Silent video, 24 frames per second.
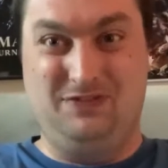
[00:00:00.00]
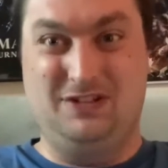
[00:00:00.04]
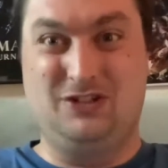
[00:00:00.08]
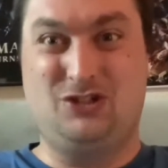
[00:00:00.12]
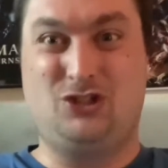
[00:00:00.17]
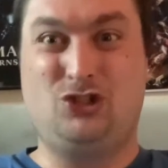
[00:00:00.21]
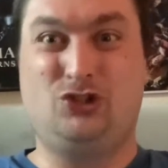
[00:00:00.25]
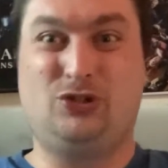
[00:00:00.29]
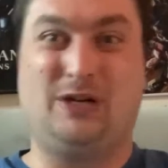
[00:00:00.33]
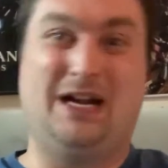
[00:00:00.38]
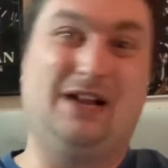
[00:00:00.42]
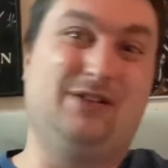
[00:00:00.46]

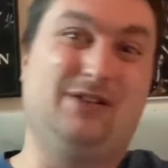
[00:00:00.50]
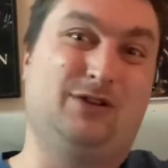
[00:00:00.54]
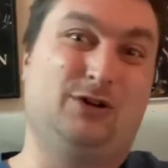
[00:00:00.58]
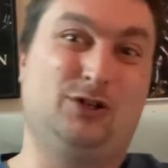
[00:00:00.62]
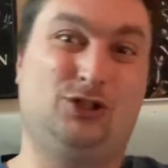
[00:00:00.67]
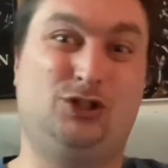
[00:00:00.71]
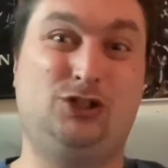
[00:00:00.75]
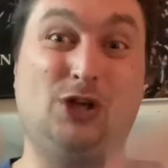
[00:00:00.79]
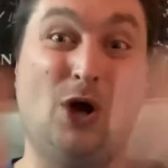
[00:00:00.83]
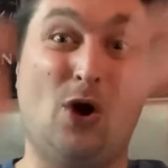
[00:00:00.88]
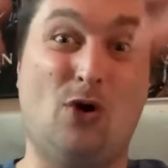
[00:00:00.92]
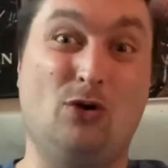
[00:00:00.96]
This trailer
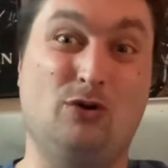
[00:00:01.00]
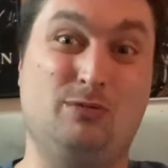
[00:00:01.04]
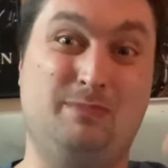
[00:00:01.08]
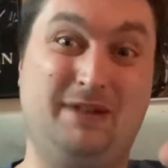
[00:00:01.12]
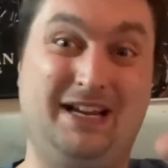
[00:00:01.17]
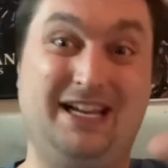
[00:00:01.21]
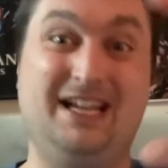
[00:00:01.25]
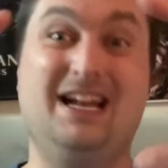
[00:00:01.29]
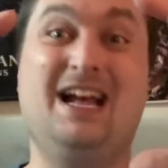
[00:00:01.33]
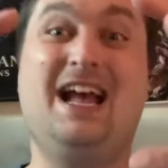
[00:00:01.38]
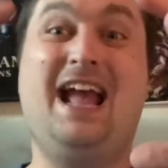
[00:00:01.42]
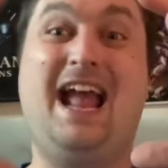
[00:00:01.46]
showed
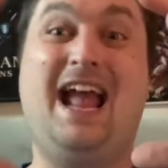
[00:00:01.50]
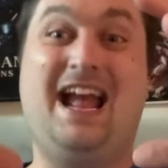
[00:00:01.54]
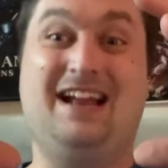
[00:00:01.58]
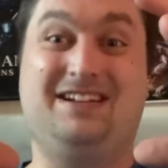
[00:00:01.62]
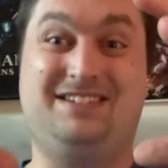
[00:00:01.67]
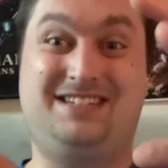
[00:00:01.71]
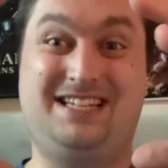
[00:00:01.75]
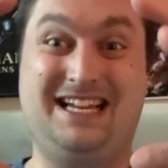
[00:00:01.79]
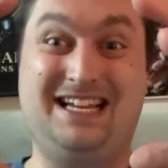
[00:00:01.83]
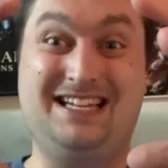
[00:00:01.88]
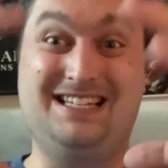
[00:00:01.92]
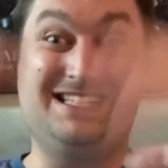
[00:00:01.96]
me and
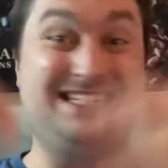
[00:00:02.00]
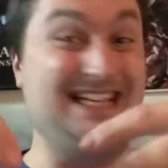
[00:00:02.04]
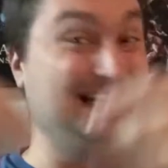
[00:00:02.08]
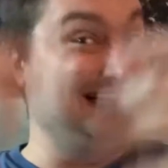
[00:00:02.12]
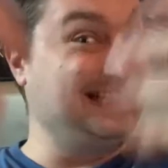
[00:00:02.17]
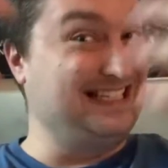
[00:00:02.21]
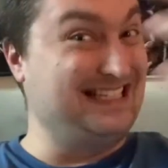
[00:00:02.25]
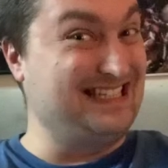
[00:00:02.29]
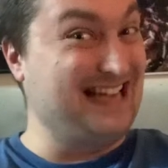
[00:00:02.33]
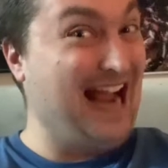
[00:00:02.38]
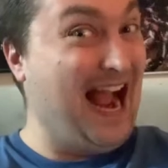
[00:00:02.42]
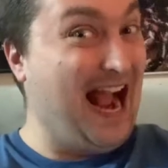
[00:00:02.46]
teased
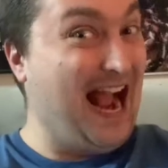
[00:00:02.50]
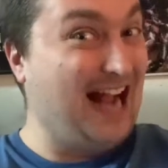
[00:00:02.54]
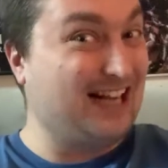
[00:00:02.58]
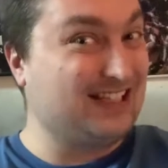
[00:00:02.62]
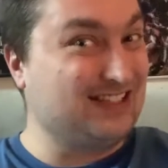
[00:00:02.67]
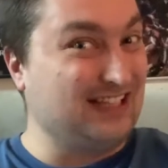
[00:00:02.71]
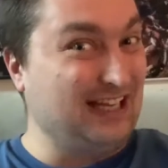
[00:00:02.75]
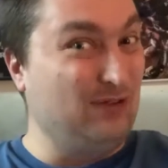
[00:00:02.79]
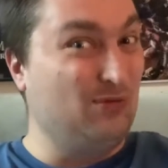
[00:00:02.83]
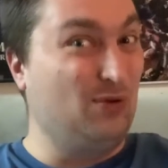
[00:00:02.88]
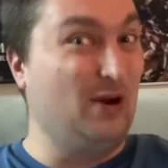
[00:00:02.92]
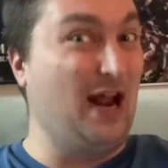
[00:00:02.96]

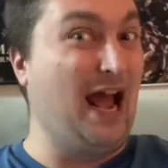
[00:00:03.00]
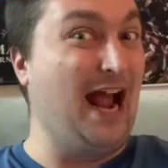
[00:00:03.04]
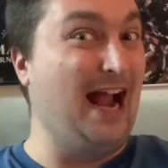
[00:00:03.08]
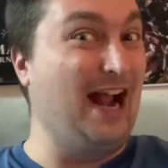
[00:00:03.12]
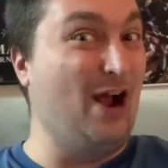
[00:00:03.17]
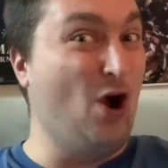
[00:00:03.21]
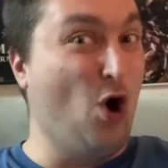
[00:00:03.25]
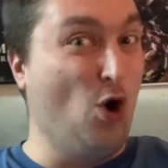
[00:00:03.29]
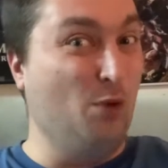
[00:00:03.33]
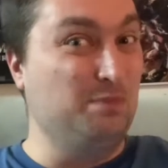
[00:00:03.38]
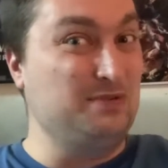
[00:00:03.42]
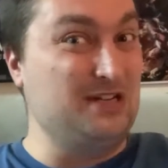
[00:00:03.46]
exactly what I
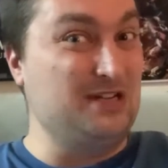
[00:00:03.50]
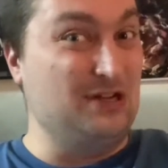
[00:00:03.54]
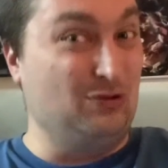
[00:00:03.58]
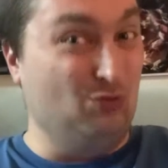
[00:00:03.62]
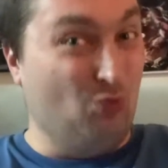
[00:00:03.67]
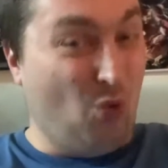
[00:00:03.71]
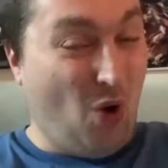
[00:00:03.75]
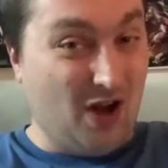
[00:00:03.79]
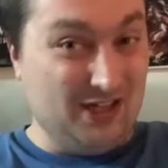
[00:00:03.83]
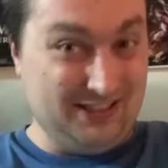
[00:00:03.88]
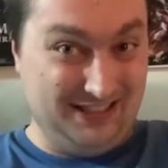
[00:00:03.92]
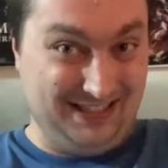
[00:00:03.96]
hoped and
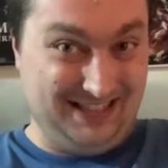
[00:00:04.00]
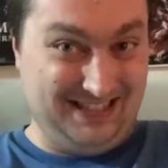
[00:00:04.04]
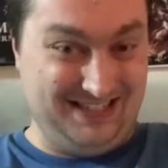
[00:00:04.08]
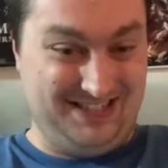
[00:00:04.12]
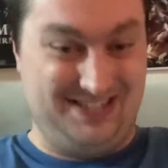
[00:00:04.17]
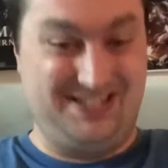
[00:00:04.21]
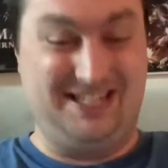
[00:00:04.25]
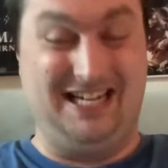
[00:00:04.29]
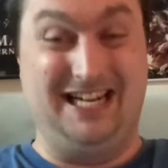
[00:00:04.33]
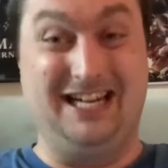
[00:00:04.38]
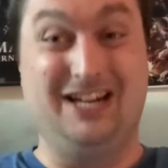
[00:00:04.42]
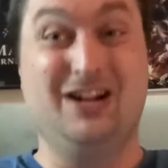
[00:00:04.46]
wanted to
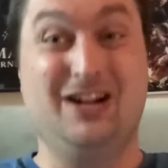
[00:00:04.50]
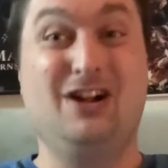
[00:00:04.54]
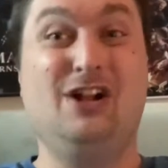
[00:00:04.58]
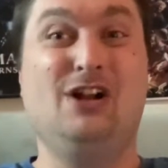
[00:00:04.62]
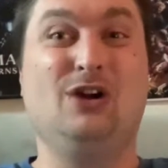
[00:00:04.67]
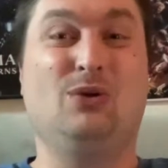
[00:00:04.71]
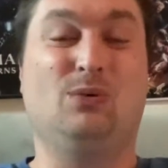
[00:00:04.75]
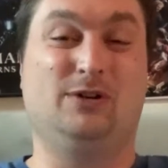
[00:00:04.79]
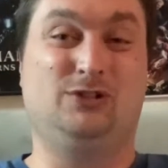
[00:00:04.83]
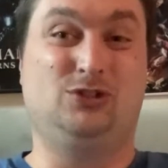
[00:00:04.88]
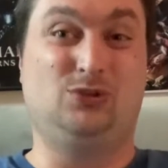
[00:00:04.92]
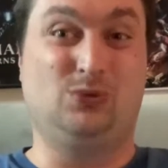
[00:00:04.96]
see,
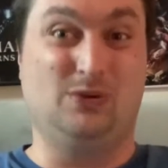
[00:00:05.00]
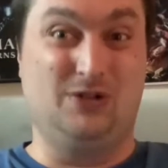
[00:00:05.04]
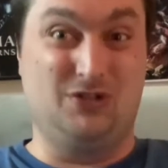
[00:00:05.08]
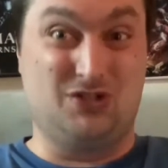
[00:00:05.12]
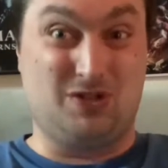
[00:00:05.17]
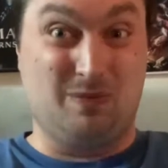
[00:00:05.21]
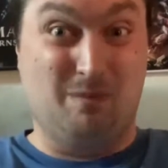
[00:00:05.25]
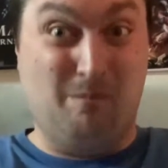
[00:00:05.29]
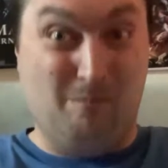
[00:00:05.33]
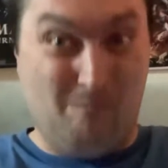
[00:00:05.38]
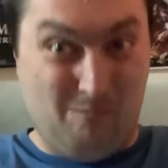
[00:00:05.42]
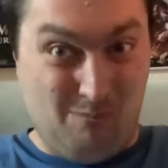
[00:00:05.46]
which
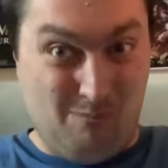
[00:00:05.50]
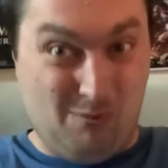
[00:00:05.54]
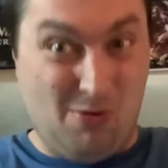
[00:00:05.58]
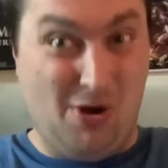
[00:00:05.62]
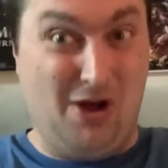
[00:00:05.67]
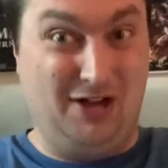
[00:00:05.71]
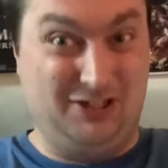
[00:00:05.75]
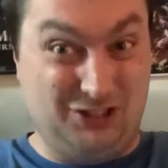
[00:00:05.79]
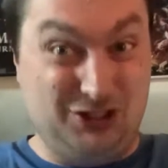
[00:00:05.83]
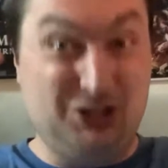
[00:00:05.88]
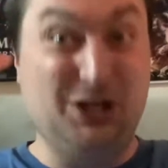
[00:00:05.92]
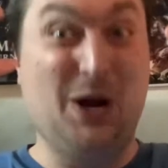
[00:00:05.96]
was
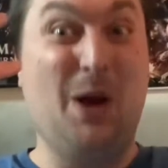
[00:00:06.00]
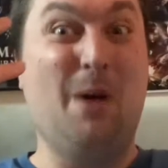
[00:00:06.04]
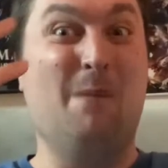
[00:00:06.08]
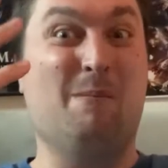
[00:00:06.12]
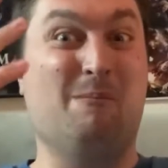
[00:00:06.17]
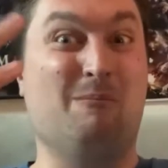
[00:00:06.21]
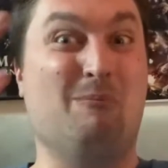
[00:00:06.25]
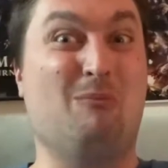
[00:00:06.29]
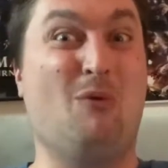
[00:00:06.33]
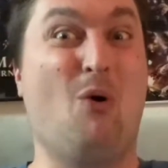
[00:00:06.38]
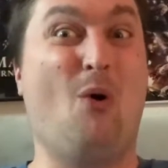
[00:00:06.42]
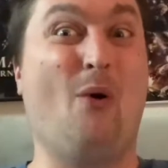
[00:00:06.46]
much
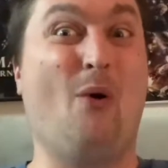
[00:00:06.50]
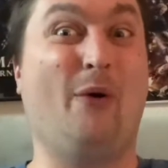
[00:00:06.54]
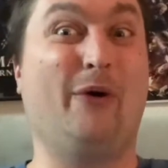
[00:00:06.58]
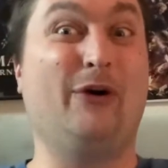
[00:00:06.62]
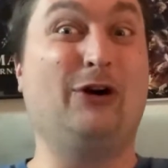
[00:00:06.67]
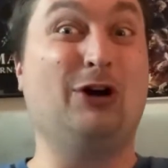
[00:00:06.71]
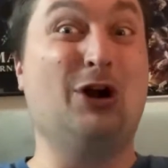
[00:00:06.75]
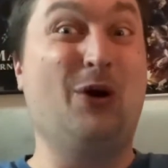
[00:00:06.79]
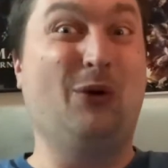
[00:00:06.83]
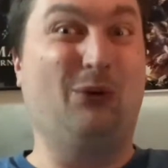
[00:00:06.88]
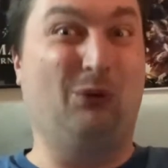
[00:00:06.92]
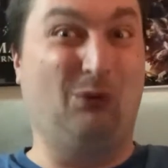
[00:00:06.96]

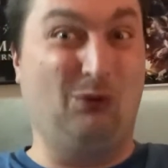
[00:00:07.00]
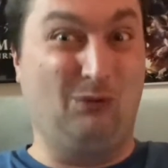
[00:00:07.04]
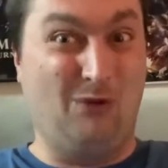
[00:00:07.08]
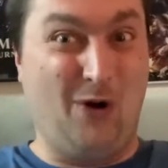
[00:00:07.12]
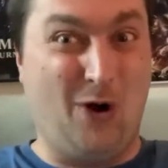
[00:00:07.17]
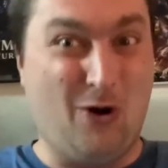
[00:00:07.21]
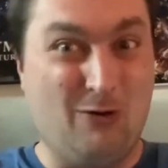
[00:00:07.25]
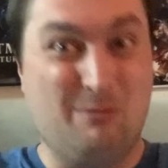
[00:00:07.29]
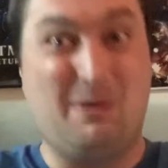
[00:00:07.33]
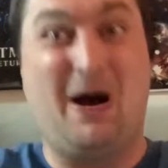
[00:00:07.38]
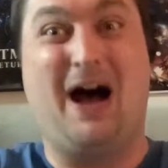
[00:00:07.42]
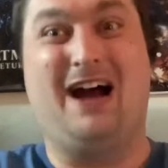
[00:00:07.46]
more
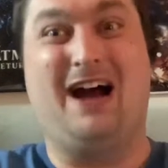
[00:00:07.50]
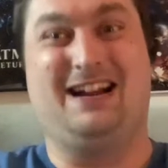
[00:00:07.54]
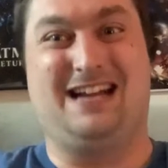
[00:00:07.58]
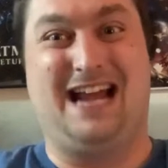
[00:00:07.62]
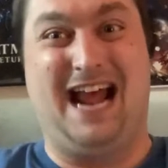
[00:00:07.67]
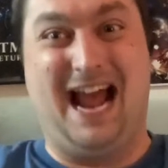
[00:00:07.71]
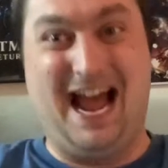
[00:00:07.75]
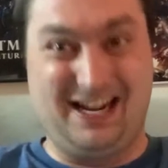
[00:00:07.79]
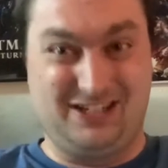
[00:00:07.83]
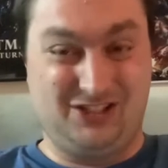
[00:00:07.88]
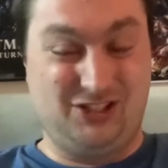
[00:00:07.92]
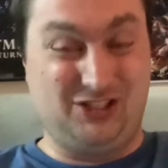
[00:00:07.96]
robot
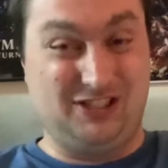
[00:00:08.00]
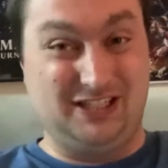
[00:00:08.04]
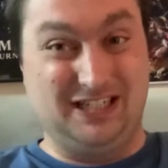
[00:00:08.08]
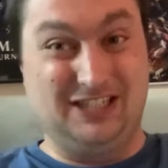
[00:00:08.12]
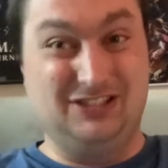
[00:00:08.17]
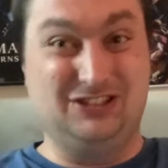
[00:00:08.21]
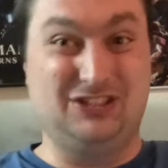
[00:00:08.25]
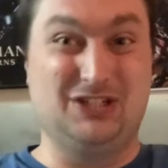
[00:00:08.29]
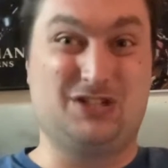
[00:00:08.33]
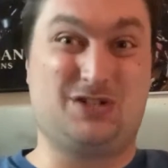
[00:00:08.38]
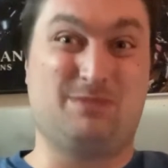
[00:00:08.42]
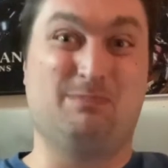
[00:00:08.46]
action
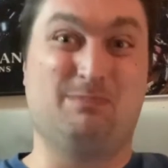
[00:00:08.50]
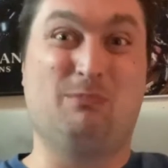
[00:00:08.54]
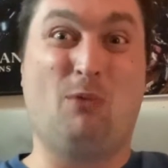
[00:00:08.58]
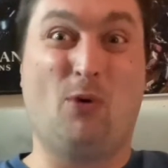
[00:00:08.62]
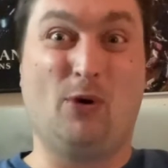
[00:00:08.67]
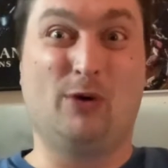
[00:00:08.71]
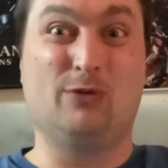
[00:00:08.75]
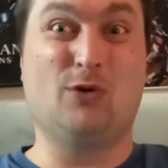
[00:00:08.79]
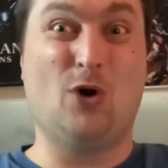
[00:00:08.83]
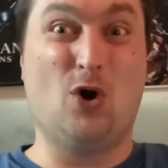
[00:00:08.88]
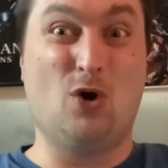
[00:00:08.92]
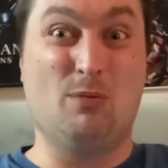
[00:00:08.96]
and just
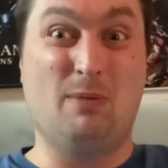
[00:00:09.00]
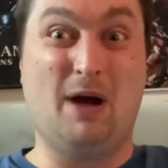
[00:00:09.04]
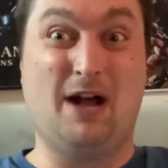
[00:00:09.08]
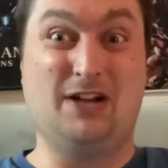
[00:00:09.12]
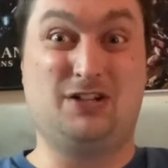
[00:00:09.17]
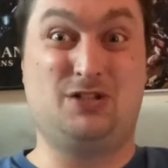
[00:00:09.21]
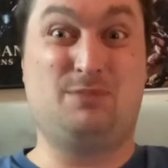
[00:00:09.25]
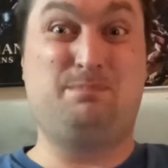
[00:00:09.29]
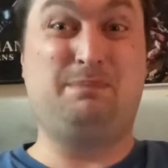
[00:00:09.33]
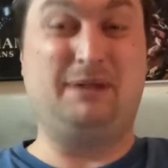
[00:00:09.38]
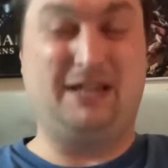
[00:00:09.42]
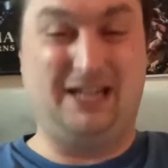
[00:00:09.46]
more
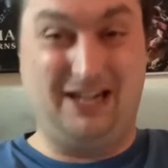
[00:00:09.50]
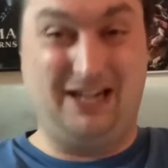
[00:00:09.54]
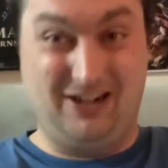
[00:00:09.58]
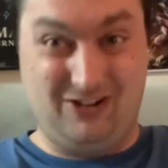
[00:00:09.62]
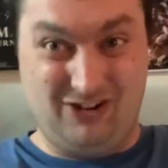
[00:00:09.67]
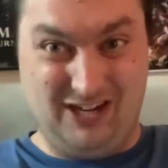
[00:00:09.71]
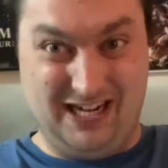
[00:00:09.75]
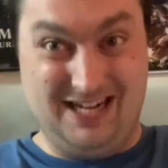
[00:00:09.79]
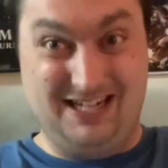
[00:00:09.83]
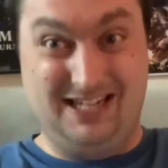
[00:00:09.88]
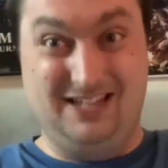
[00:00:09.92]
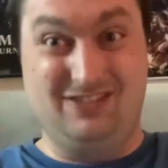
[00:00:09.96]
robots, period.